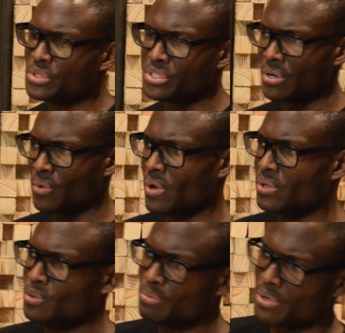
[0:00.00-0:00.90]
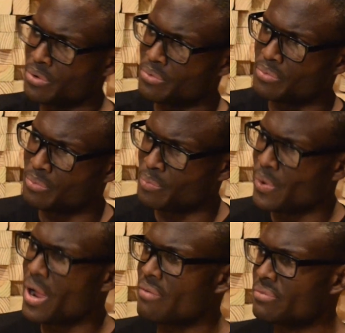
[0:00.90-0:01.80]
Lucia or Guadeloupe or
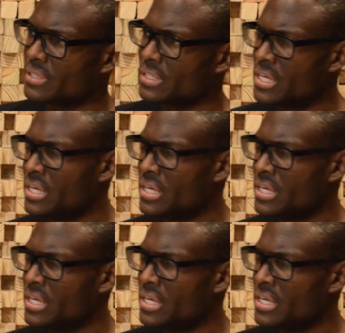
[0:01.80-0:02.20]
wherever,